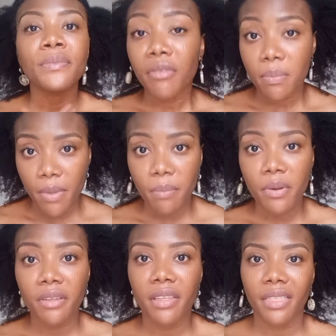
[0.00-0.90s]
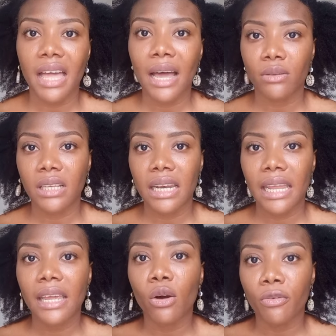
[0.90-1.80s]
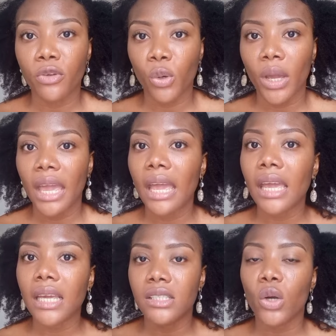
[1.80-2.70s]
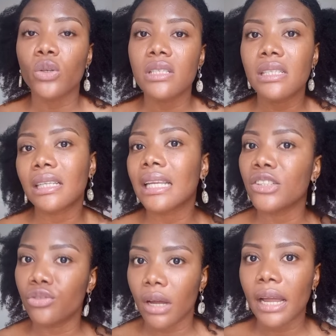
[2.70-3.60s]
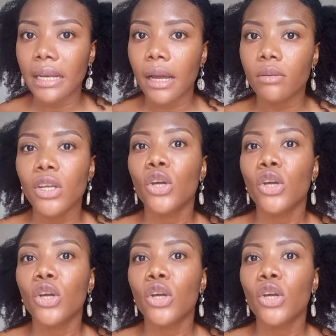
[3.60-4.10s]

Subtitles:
Remember that the outer layer of your hair is constantly dried out,